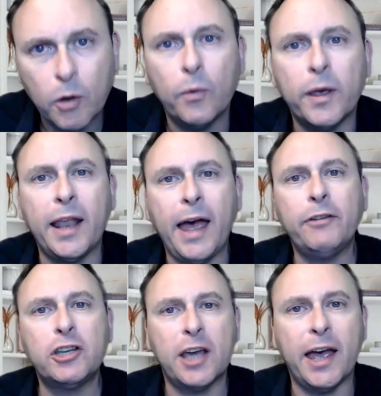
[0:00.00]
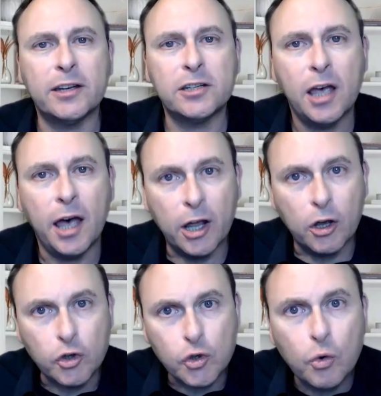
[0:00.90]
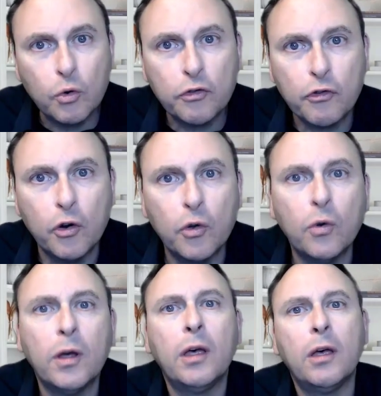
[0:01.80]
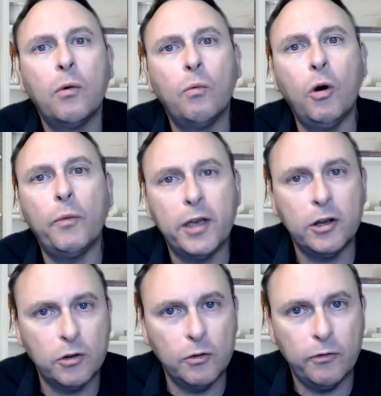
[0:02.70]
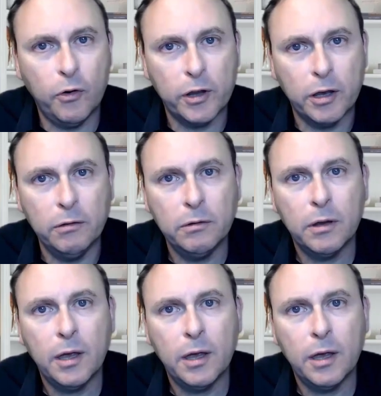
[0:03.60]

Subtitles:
We can have a chat. I can talk through what we can do for you